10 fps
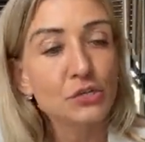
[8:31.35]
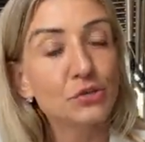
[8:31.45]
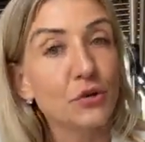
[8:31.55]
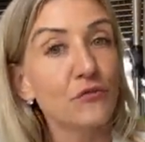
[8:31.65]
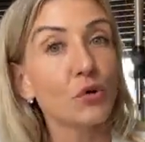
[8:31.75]

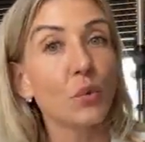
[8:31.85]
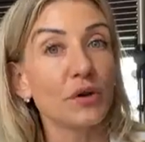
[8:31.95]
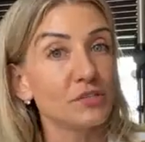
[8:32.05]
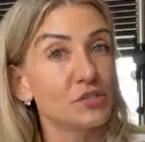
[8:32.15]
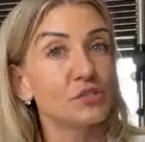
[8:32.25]
So if you
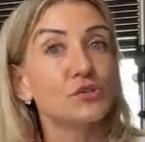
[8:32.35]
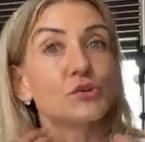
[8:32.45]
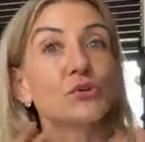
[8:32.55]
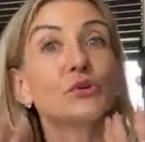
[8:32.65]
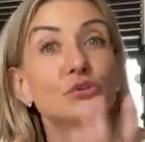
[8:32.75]
wanted
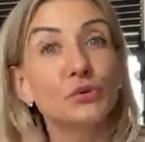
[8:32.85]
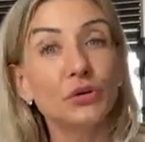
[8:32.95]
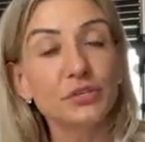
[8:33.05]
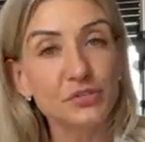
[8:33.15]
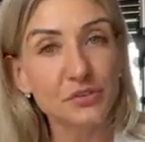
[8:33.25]
to do
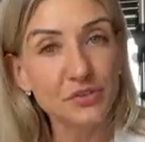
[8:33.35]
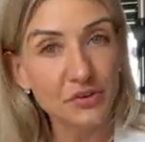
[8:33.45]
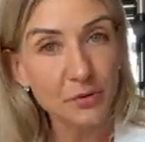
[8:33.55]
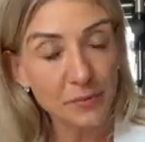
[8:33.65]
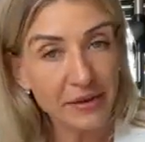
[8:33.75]
ozone
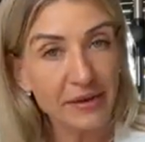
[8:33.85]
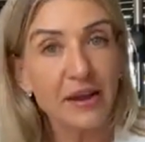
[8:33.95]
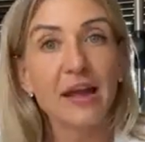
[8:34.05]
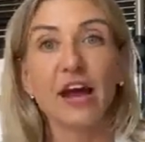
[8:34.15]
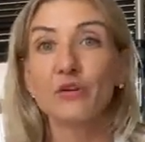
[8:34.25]

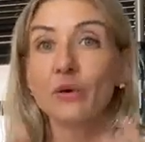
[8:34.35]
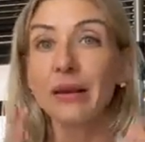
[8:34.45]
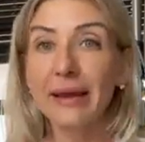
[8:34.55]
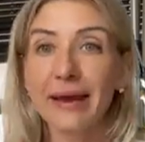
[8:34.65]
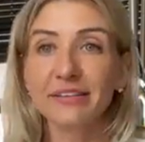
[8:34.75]
therapy and your
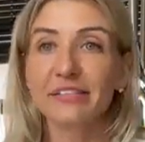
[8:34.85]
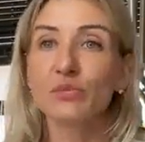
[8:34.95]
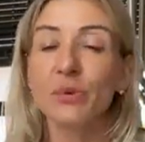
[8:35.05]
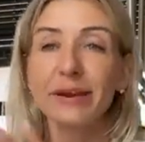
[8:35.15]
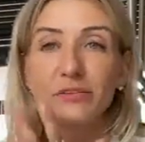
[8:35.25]
client,
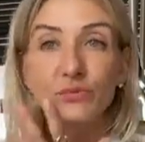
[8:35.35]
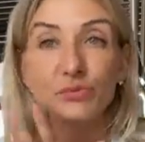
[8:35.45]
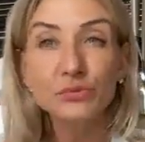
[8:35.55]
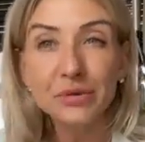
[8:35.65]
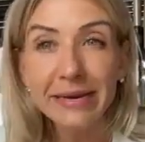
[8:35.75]
that's why it's
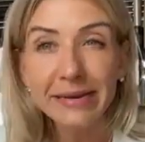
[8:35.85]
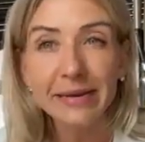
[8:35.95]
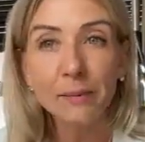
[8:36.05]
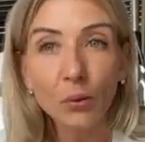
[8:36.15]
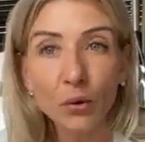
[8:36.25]

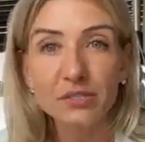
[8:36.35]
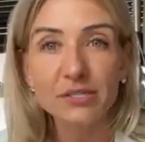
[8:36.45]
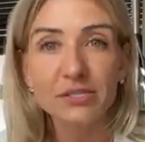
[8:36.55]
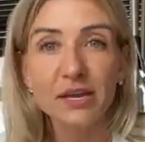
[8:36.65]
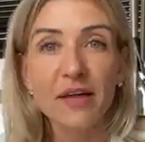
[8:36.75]
really
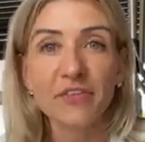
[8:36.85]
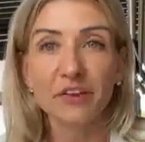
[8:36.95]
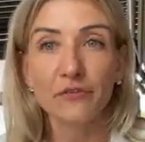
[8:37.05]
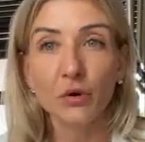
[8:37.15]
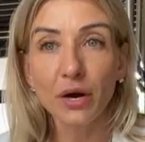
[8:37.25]
important
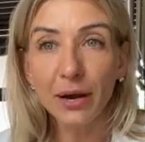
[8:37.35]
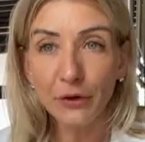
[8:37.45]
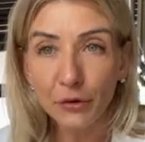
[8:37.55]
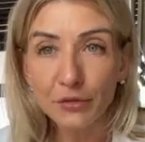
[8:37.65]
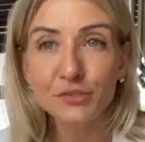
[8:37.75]
that if you are
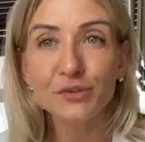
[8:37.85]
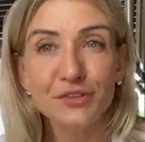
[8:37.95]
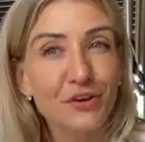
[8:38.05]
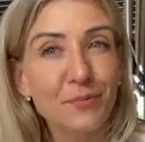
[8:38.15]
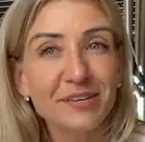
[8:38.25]
an ozone
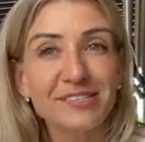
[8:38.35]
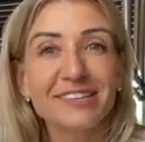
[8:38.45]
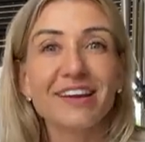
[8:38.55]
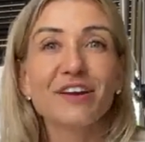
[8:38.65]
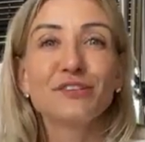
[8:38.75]
therapist